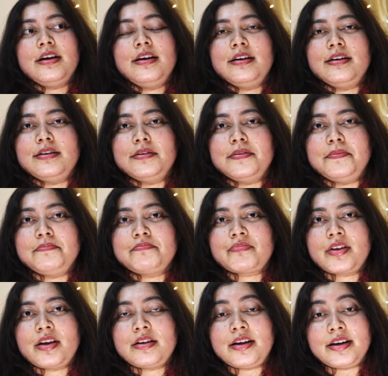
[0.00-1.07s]

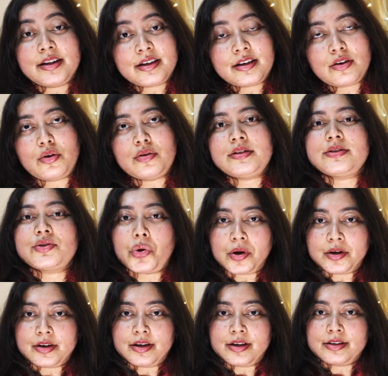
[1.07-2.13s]
running all these
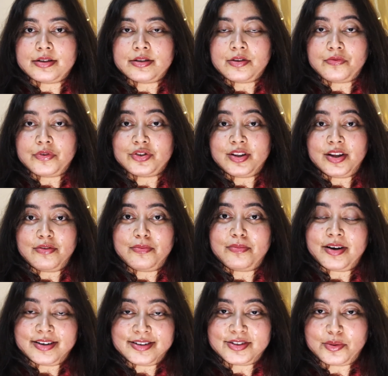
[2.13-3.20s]
contests which they were
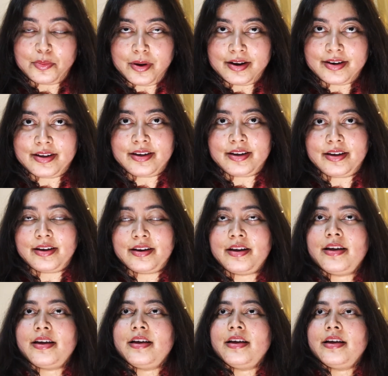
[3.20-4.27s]
participating in.
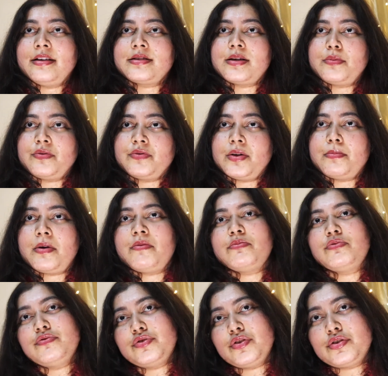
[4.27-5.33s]
Some of them have
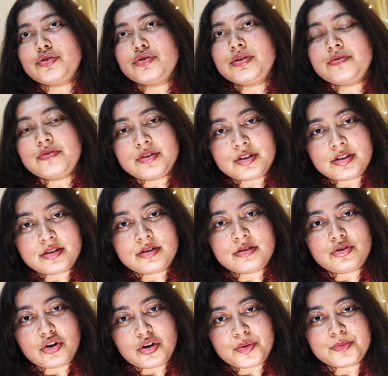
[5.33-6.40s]
moved on to different
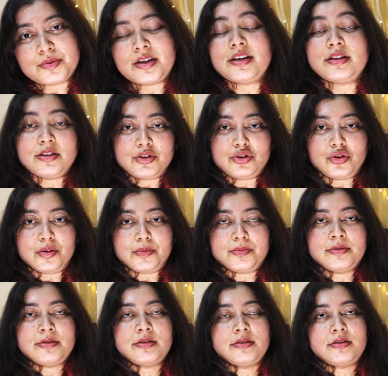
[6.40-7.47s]
jobs, other
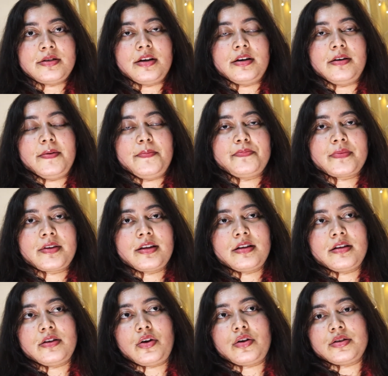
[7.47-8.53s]
jobs,
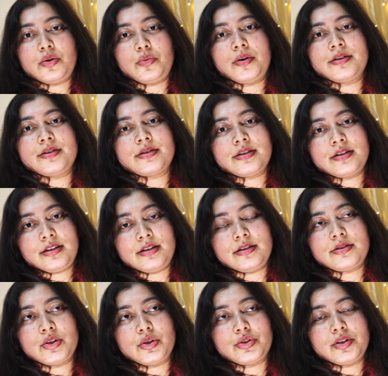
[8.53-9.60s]
not the ones in
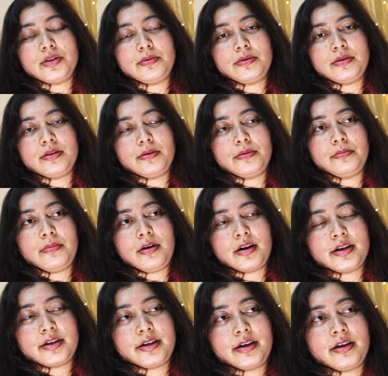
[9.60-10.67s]
social
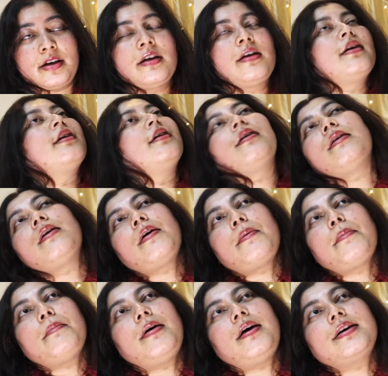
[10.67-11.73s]
marketing,
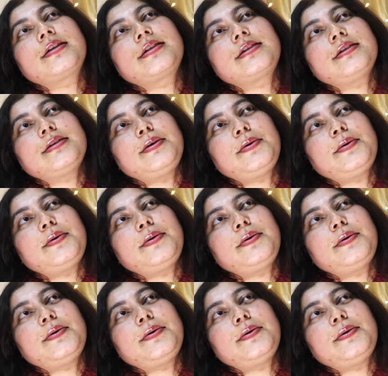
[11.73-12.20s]
but